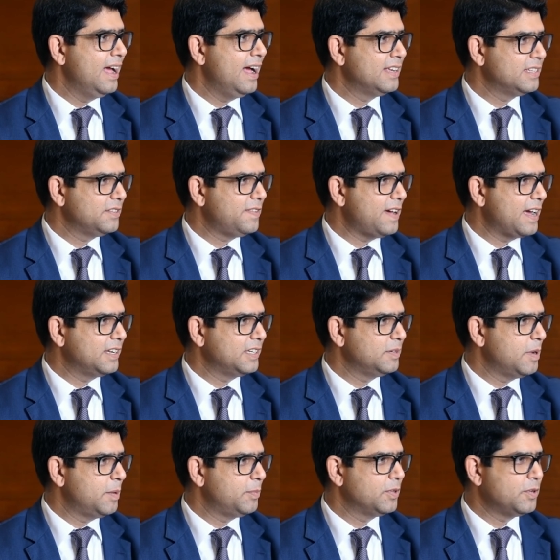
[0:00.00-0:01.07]
as a faculty
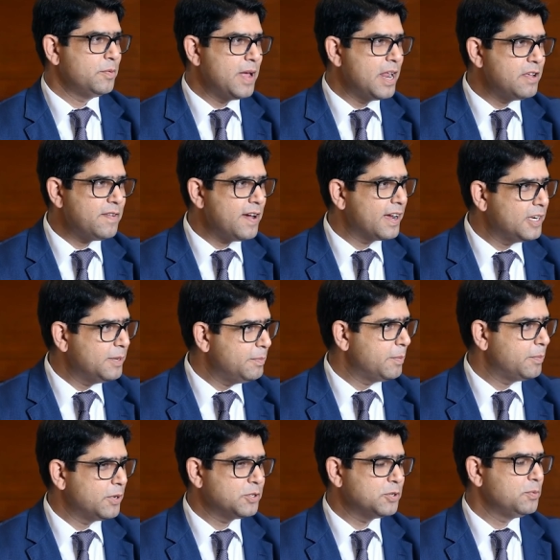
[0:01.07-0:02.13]
member. There are many faculty
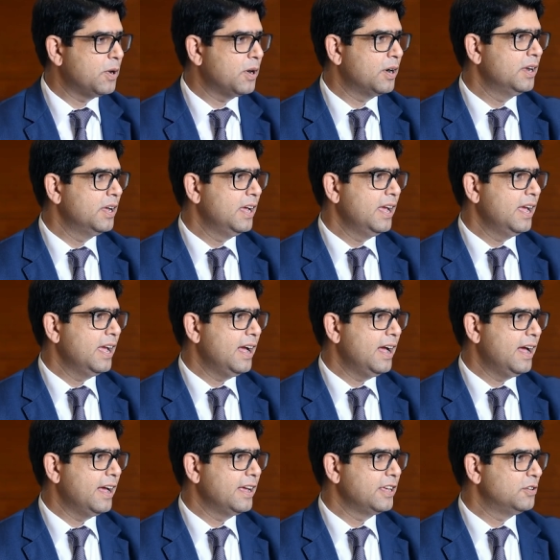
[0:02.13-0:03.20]
members who are,
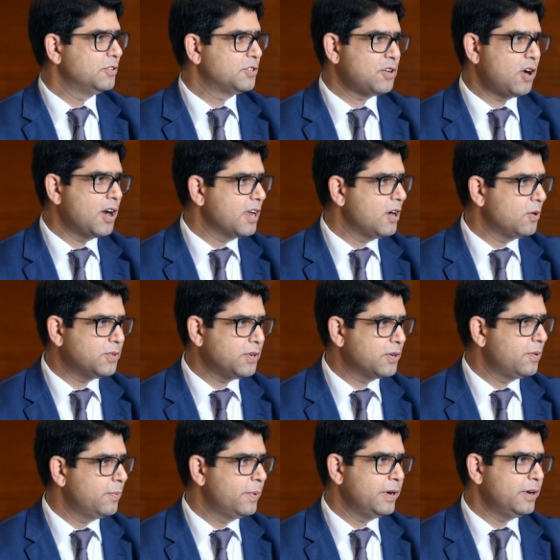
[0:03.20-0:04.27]
uh, you know, starting out their
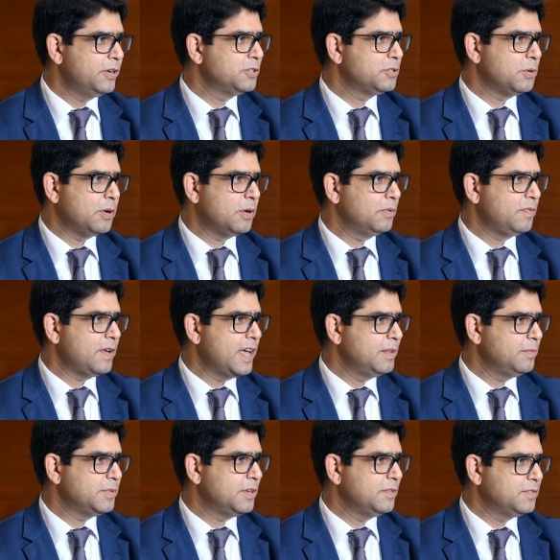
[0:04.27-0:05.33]
careers or
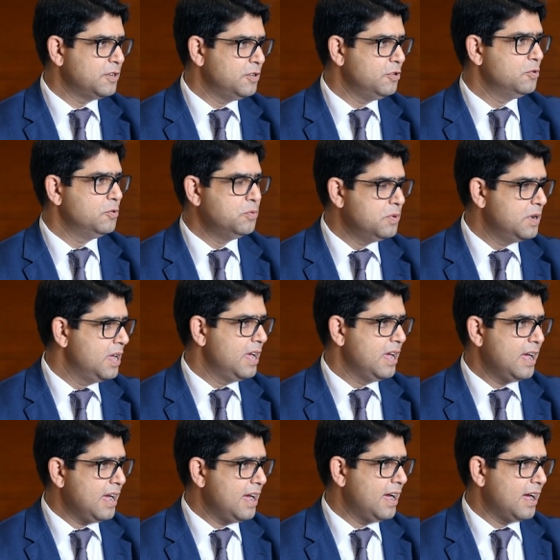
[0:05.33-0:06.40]
find themselves in new
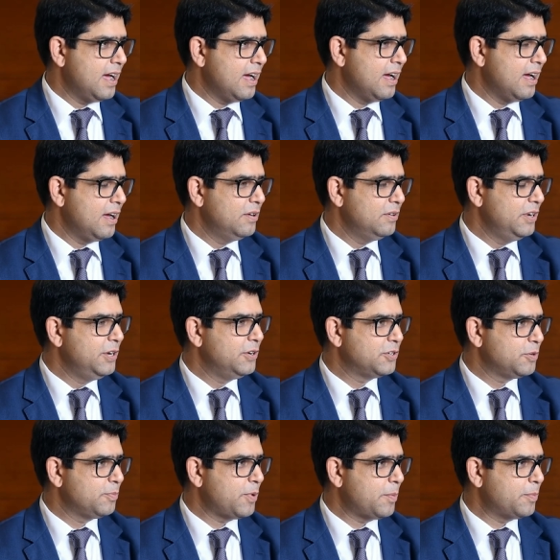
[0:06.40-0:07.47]
uh,
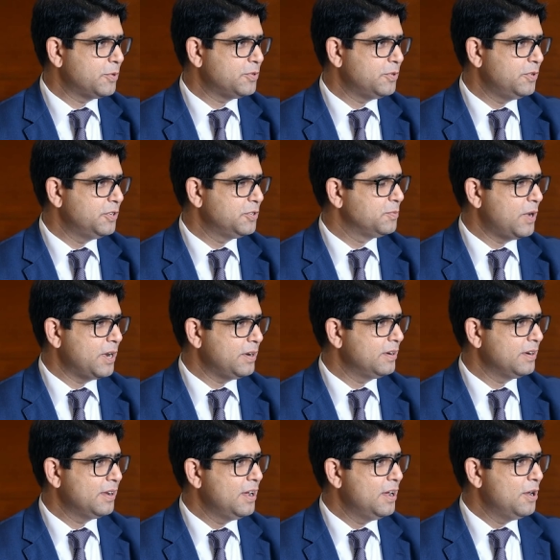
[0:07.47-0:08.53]
leadership opportunities.
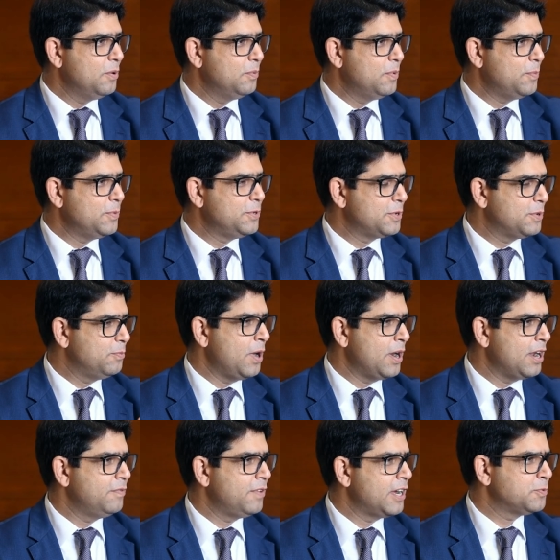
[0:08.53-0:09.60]
What, what would you,
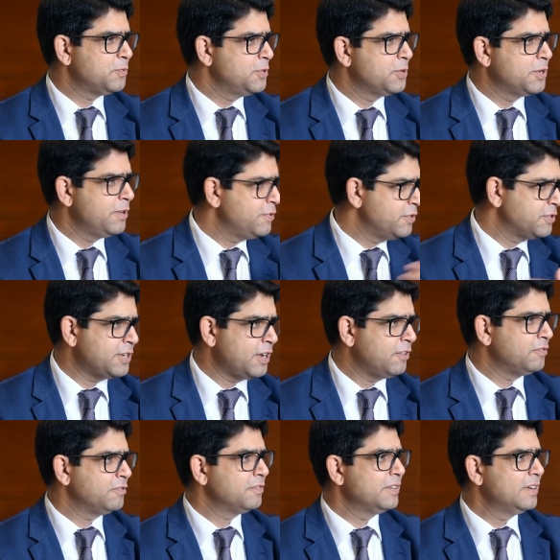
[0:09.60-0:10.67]
what advice would you give
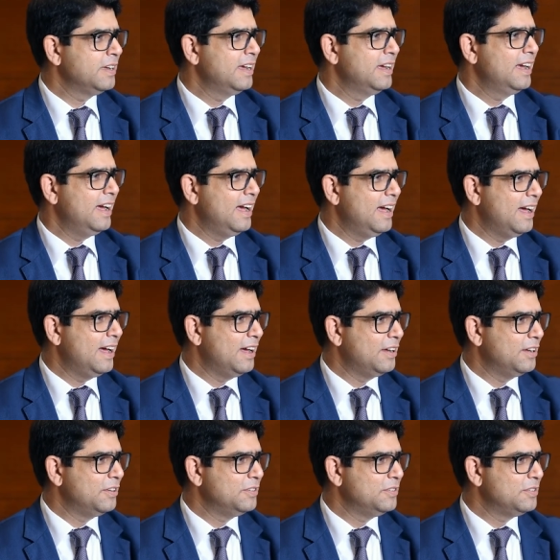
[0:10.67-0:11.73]
yourself,
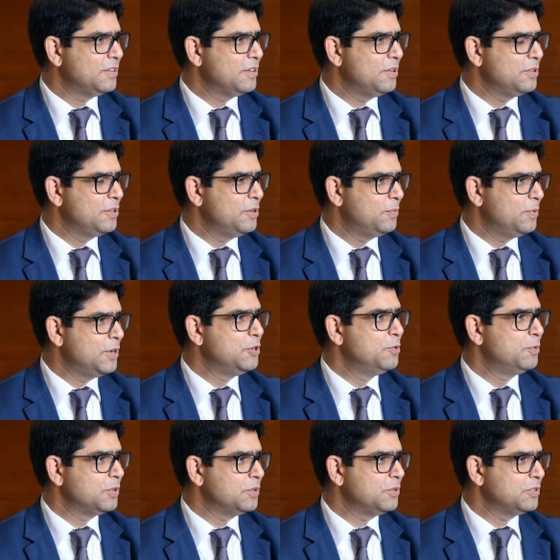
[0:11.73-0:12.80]
uh, you know, when
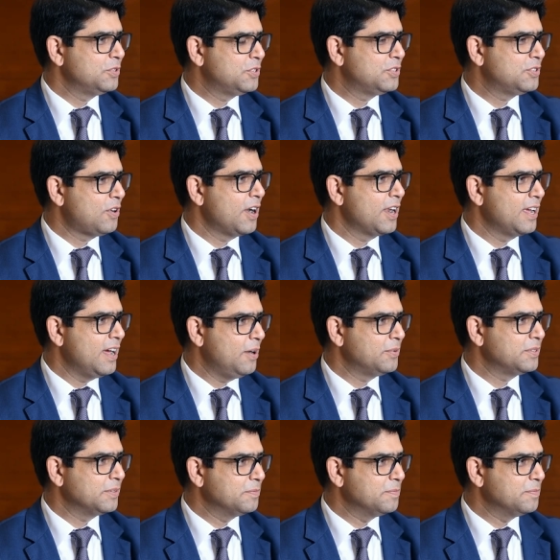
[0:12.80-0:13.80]
you were starting out?